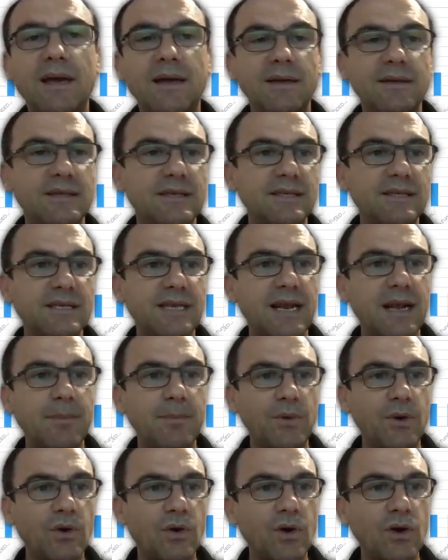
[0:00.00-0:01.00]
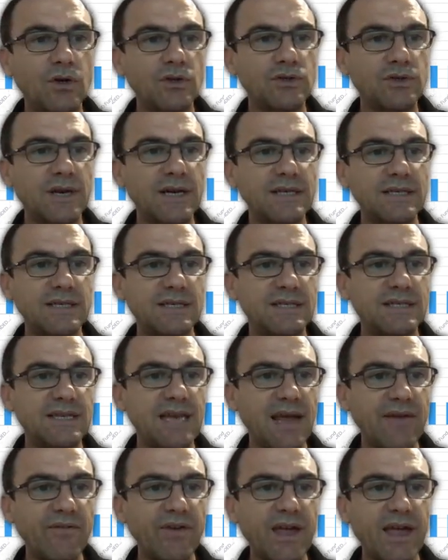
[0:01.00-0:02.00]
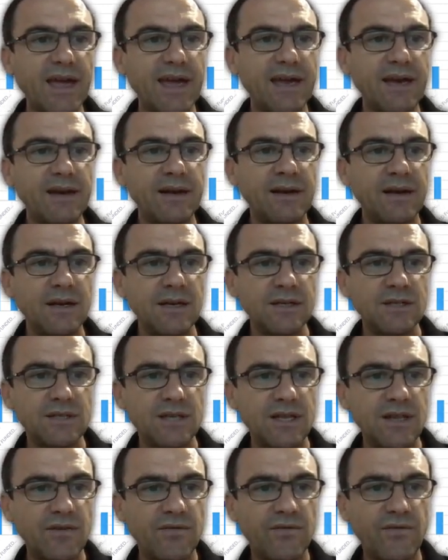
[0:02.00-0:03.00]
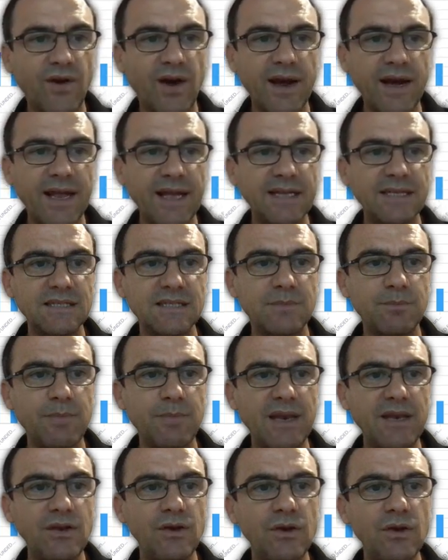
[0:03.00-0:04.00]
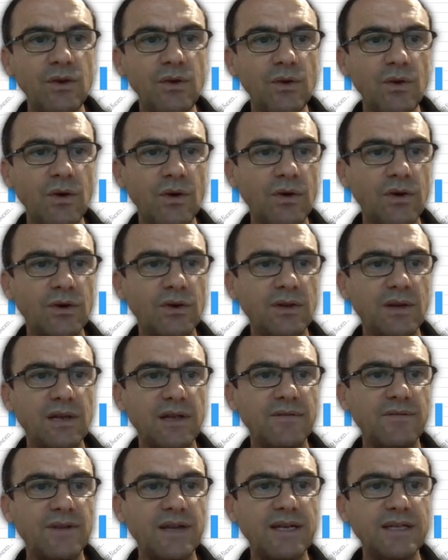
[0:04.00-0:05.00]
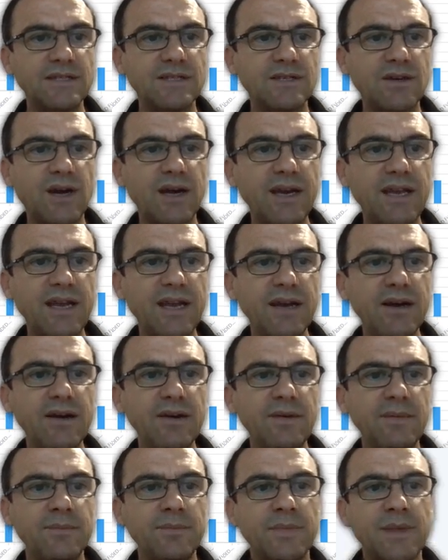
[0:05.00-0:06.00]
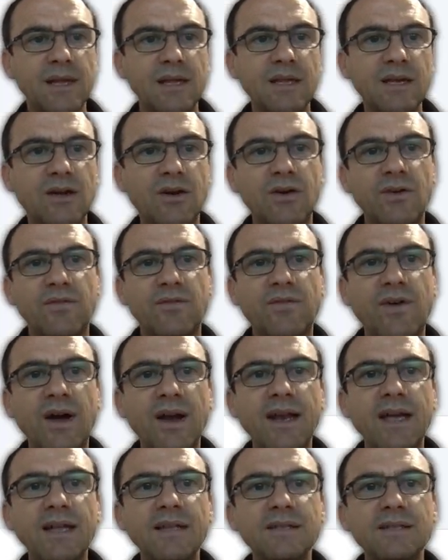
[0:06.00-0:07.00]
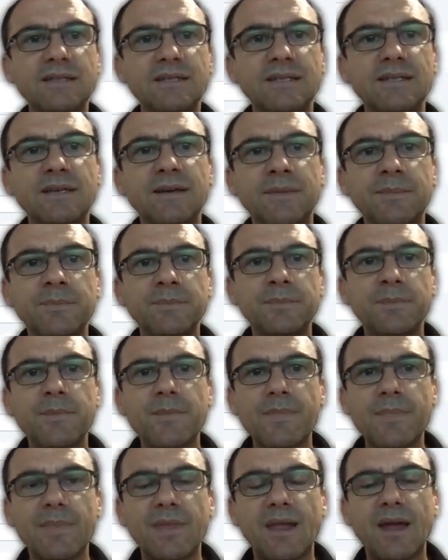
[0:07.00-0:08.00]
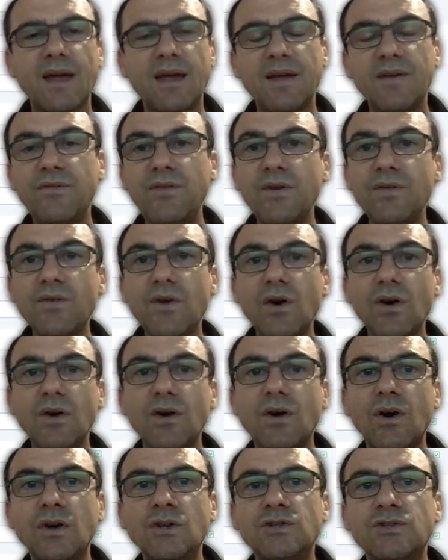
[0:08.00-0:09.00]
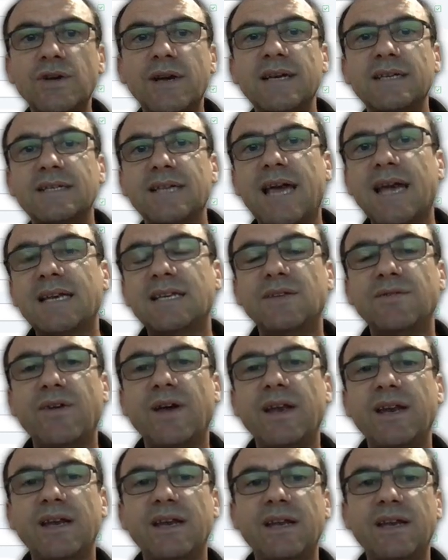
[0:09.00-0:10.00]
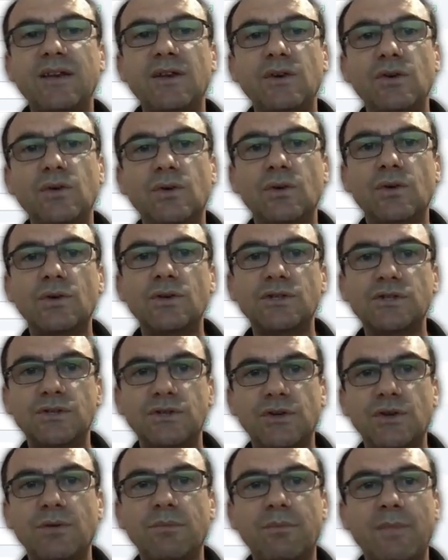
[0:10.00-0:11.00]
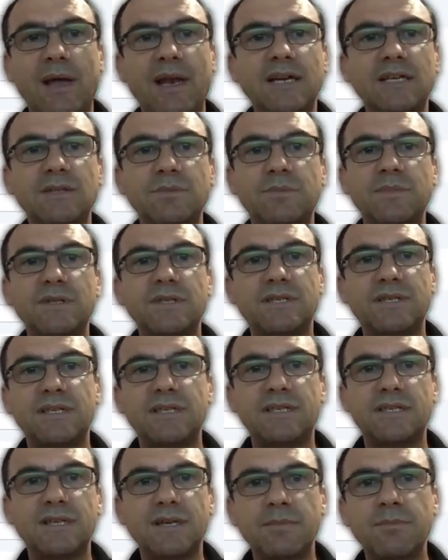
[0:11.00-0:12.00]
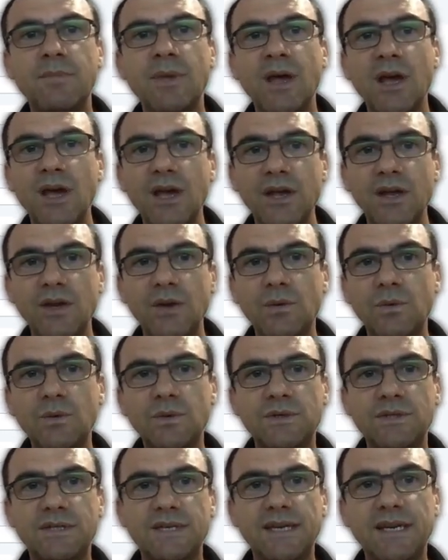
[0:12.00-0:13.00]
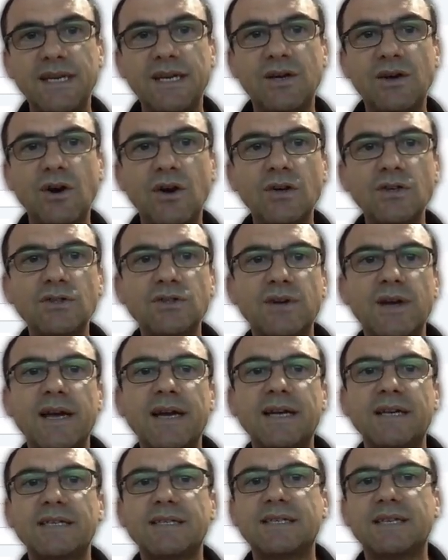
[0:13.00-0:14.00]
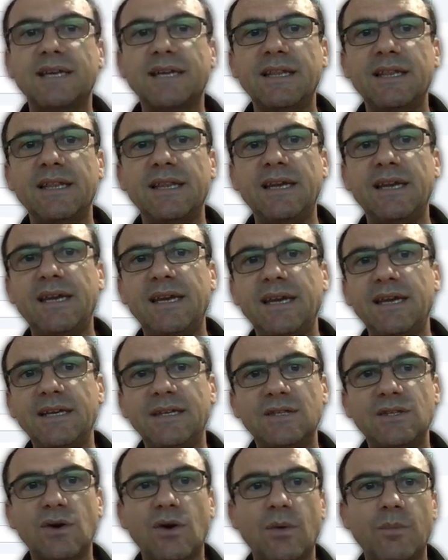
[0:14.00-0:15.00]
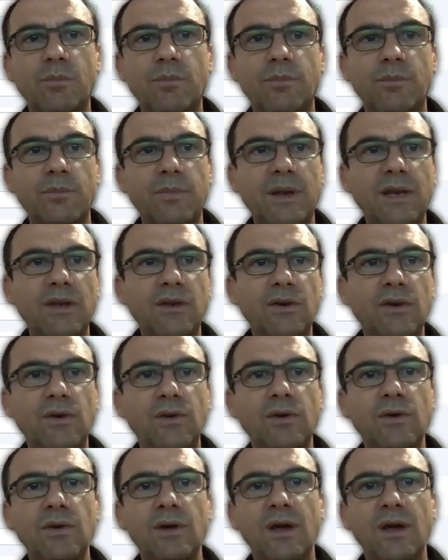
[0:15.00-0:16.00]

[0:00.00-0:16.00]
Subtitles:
to set up your contracts is navigate to the finance menu on the left hand side here. Click on finance. If you've got contracts activated in your student management system, you'll see contracts in the top menu